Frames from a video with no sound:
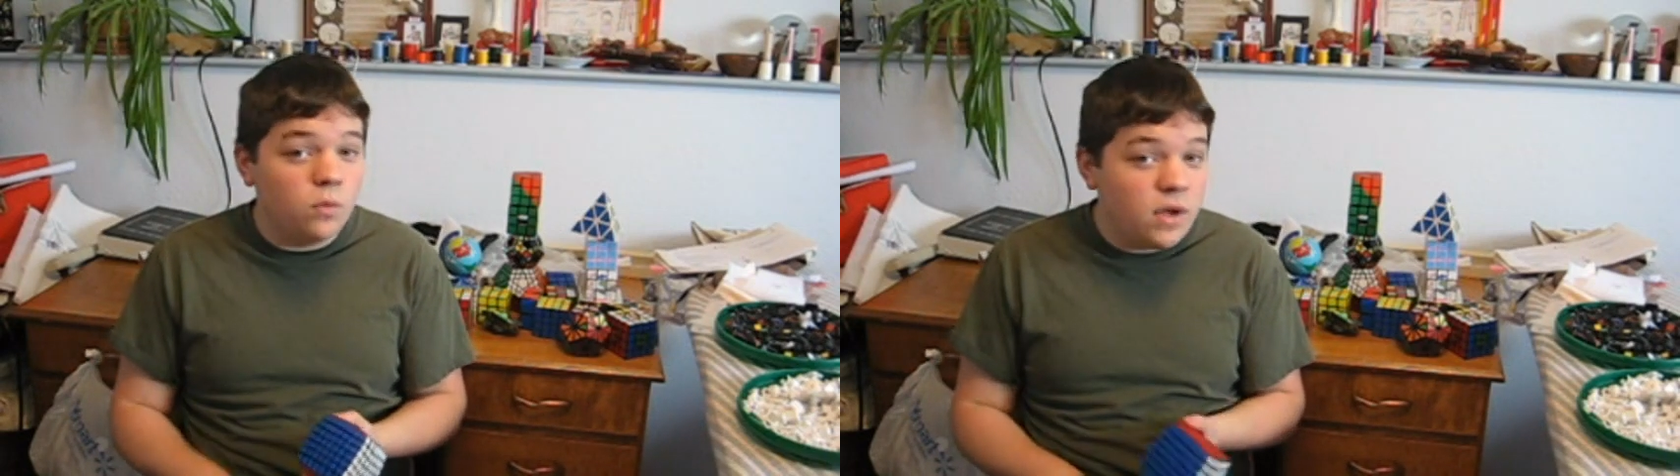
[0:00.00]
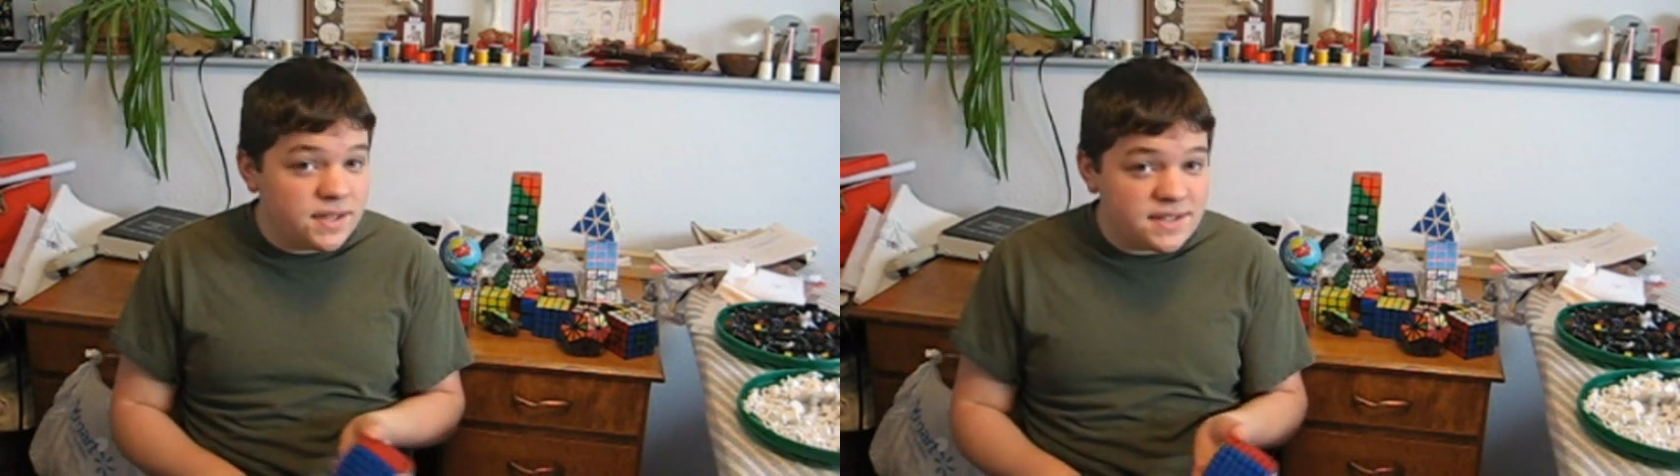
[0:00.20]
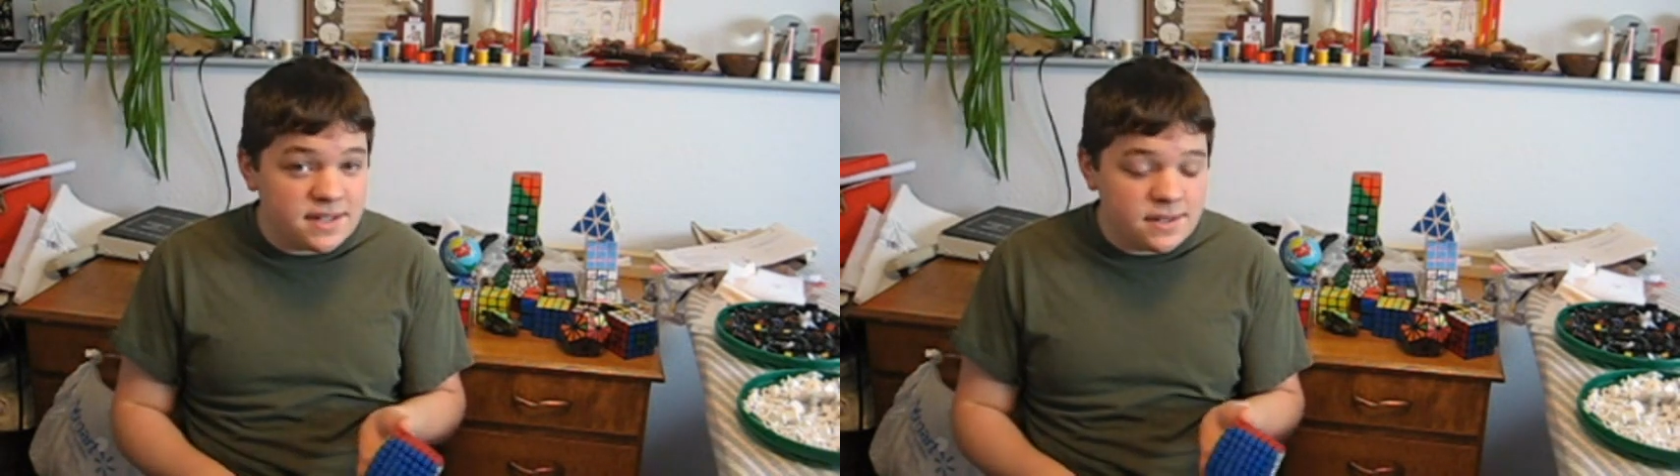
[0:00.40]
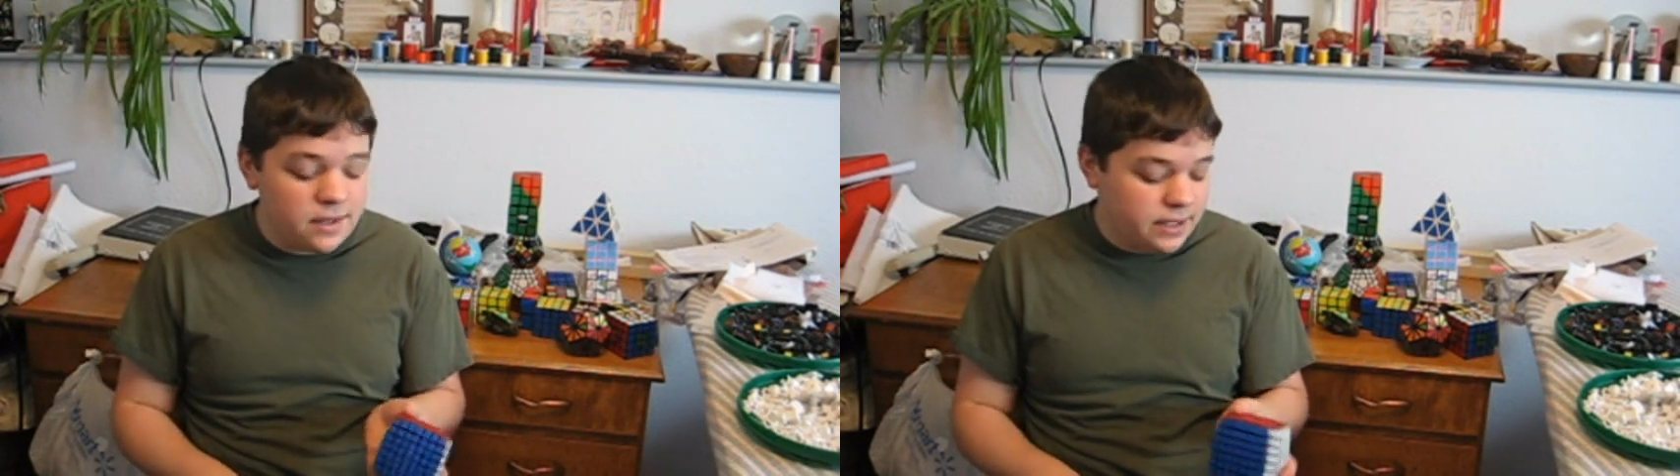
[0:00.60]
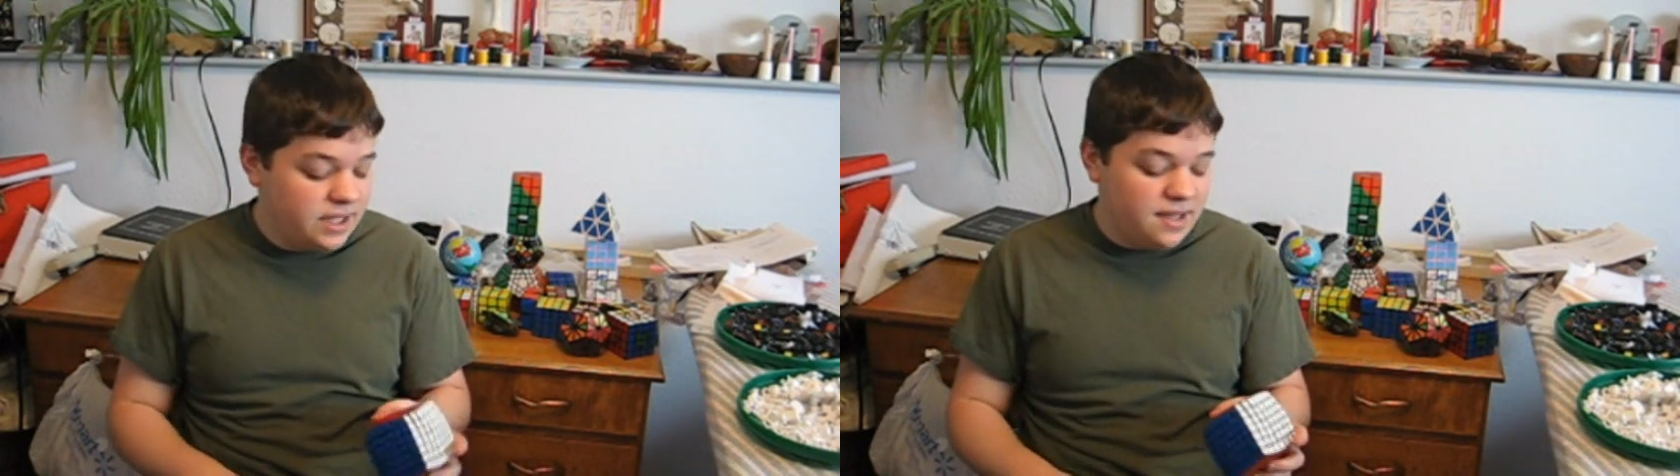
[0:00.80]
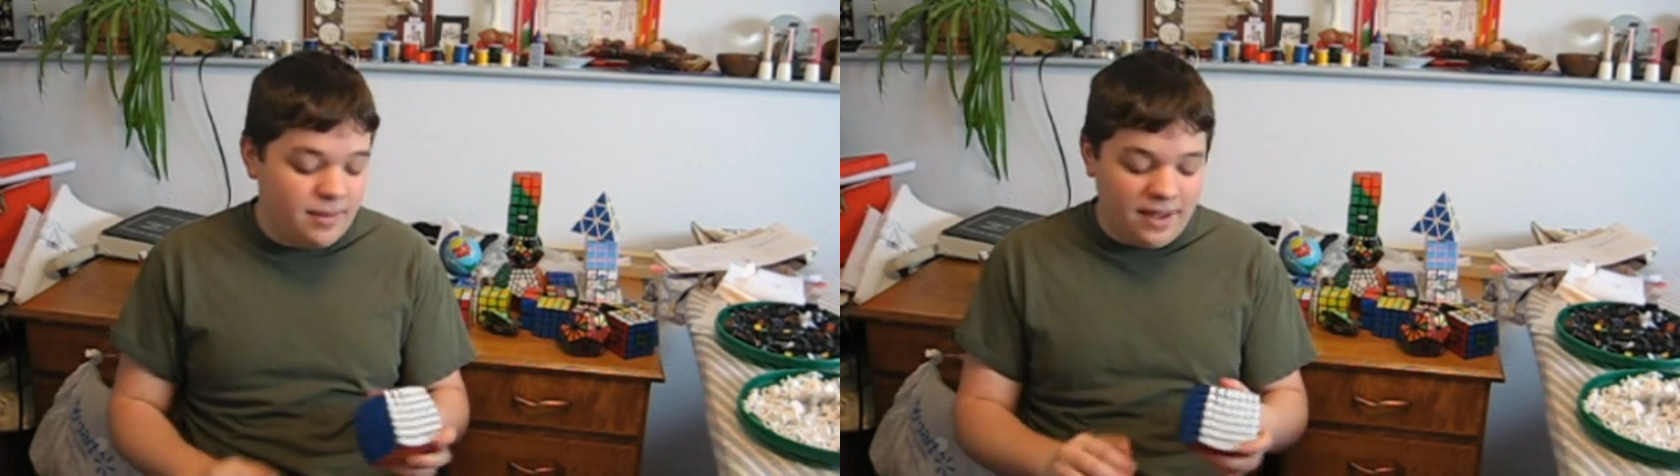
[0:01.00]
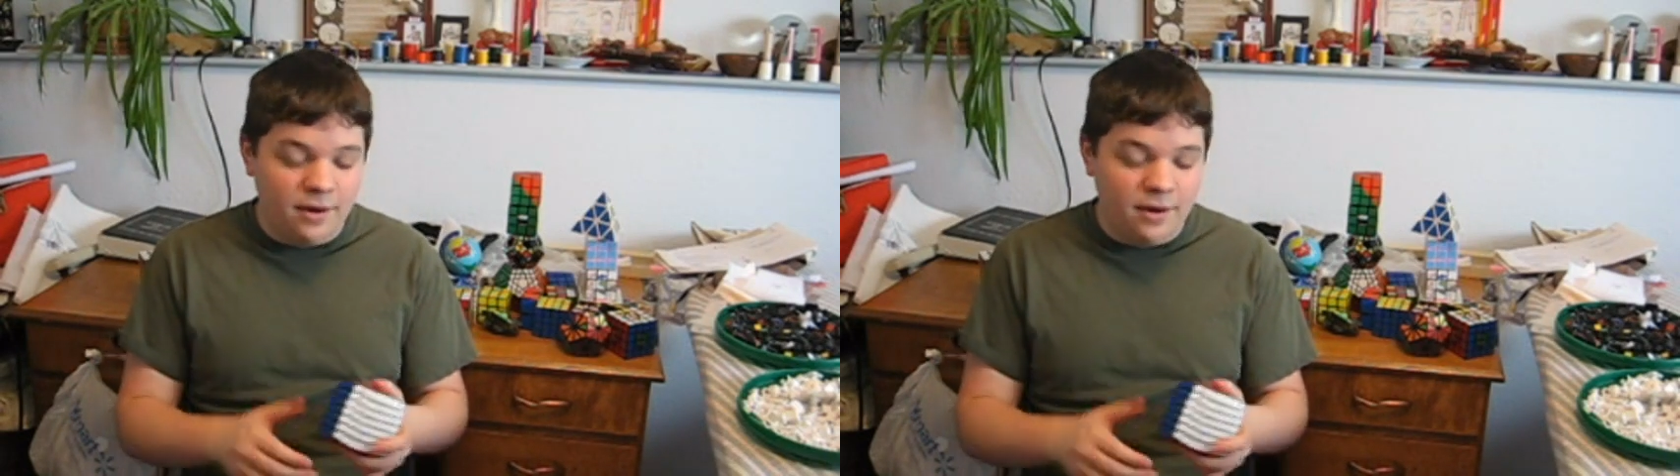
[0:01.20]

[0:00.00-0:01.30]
ones I sold on eBay.